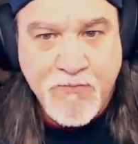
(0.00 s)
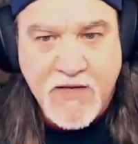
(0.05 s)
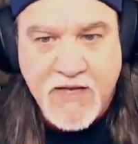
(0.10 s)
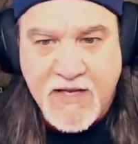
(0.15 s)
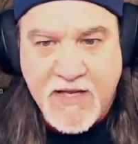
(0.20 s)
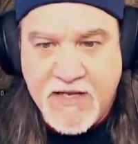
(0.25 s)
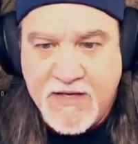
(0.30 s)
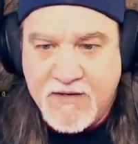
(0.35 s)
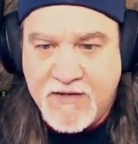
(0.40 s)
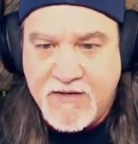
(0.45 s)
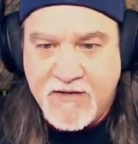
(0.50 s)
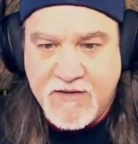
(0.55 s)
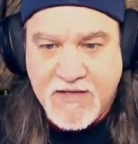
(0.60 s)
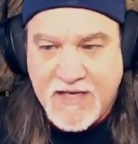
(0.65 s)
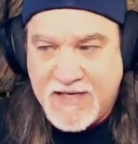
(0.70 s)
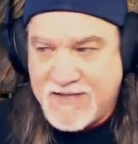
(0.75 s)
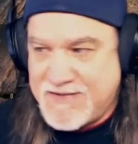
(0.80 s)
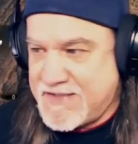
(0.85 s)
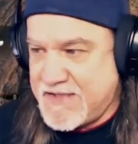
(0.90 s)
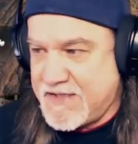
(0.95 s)
And
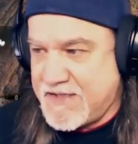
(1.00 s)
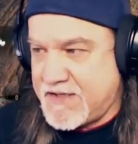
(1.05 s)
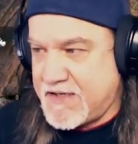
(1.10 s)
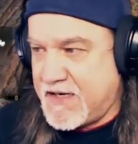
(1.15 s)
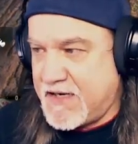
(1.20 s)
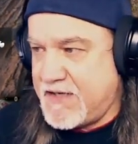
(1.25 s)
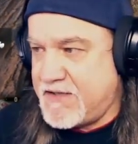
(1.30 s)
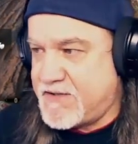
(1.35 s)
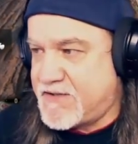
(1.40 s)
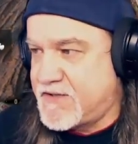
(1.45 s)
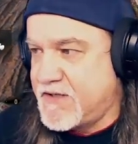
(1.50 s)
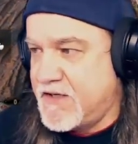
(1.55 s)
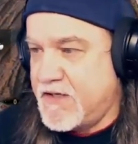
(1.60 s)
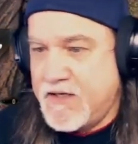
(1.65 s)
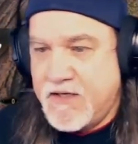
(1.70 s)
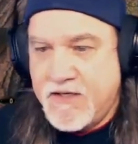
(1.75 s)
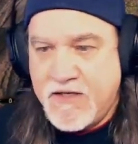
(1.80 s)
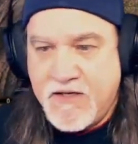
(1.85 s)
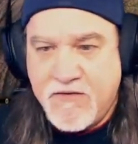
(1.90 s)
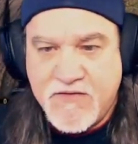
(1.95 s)
that's it, guys.
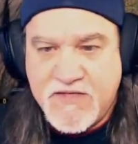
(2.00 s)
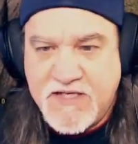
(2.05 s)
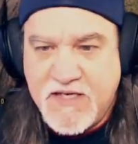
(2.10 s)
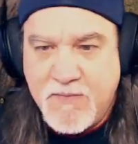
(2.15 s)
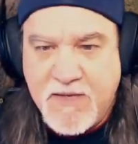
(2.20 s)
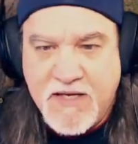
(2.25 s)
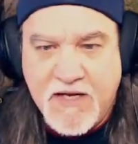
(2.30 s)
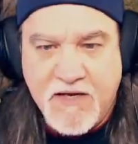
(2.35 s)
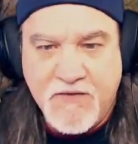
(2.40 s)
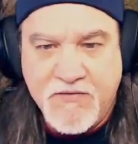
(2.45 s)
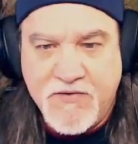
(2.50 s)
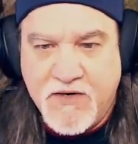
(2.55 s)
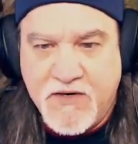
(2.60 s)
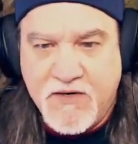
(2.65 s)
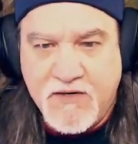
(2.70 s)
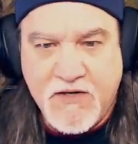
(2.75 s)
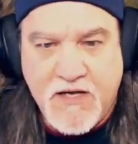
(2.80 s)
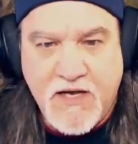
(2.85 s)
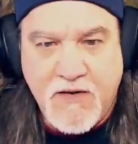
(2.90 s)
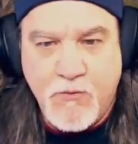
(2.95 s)
You see me out there
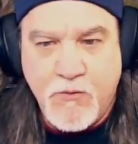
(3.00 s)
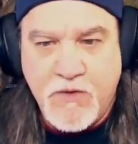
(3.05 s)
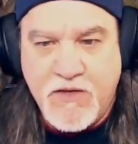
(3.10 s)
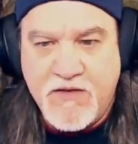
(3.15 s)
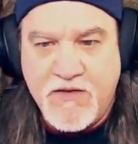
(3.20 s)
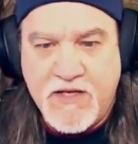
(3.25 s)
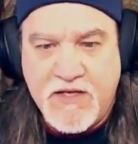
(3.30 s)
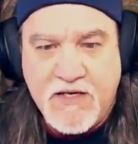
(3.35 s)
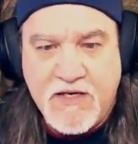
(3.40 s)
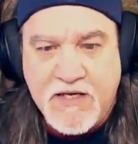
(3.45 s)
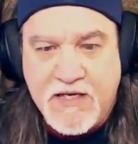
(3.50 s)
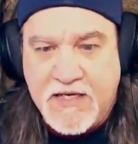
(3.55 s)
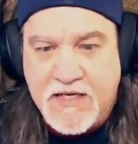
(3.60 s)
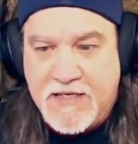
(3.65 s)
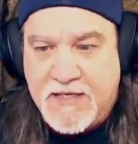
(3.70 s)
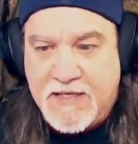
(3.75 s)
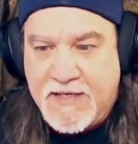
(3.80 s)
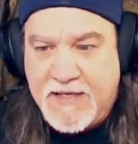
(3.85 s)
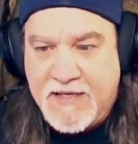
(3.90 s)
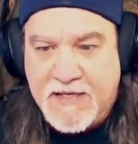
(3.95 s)
a lot with it.
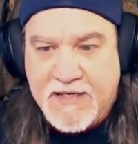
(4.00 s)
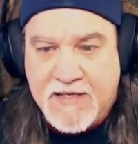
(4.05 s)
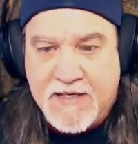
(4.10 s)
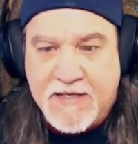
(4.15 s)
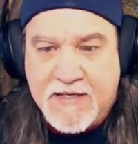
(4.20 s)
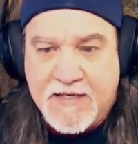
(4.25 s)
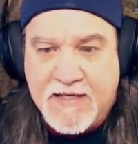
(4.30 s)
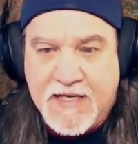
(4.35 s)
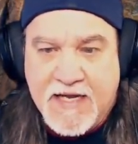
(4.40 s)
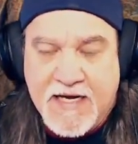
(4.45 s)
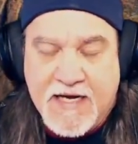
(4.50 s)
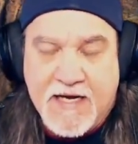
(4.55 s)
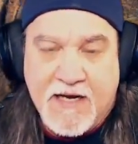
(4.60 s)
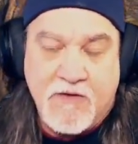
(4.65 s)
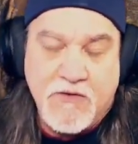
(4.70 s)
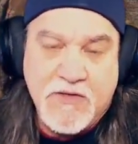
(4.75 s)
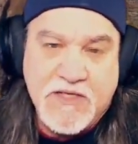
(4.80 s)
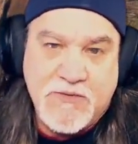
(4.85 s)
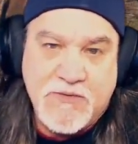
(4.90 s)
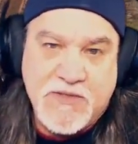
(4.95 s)
And I
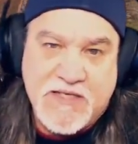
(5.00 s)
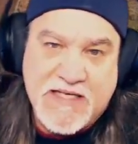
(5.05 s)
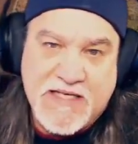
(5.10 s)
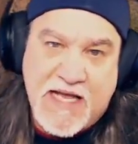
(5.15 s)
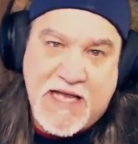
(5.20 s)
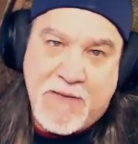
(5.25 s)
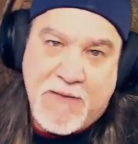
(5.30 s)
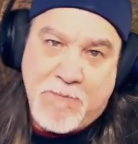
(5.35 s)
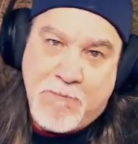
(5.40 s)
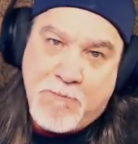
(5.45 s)
always would say,